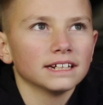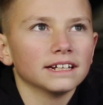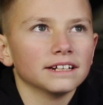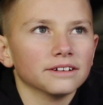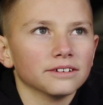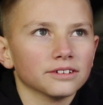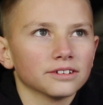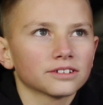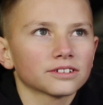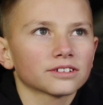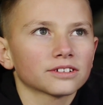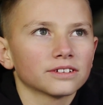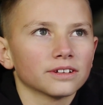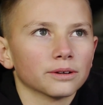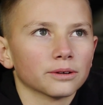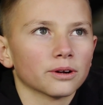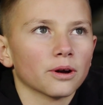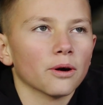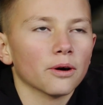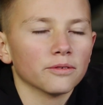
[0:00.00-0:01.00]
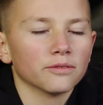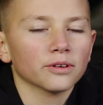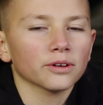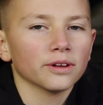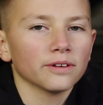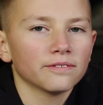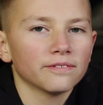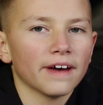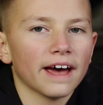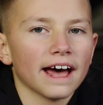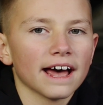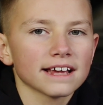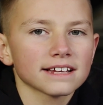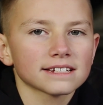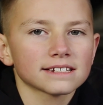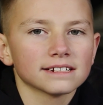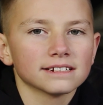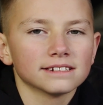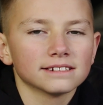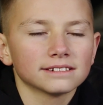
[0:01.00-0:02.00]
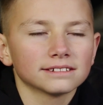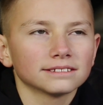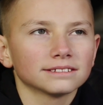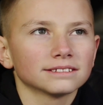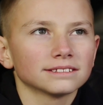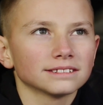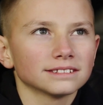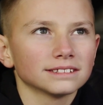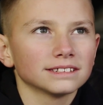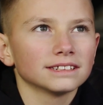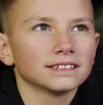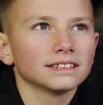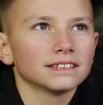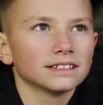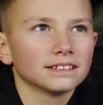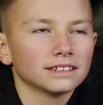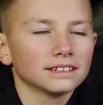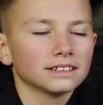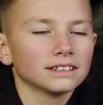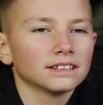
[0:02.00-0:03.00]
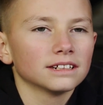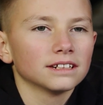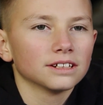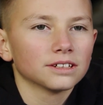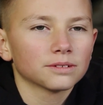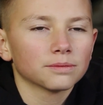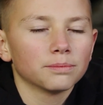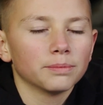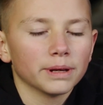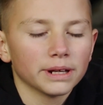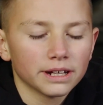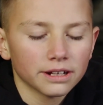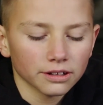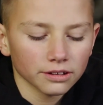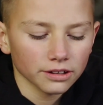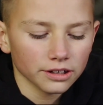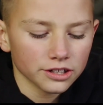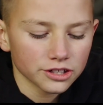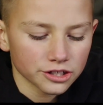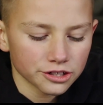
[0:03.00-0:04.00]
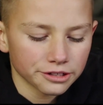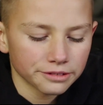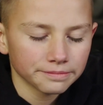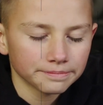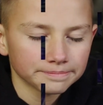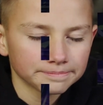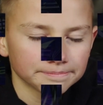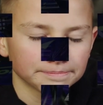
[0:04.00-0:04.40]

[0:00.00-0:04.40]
They were going really fast and it was a big collision.